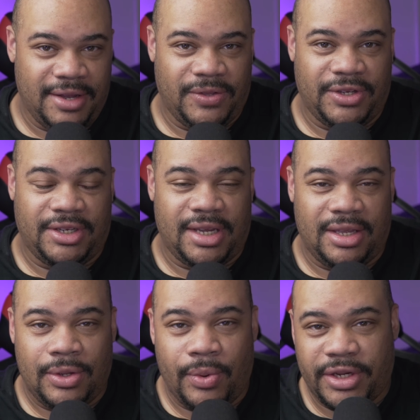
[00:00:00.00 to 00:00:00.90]
this is a
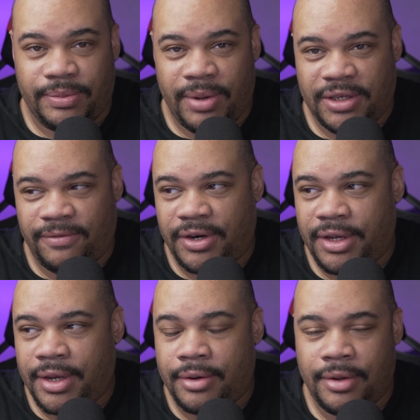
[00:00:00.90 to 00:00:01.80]
US based
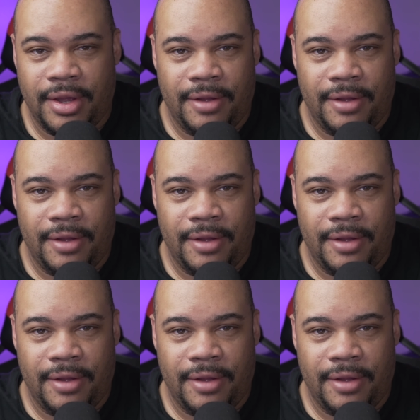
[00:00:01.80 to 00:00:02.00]
video,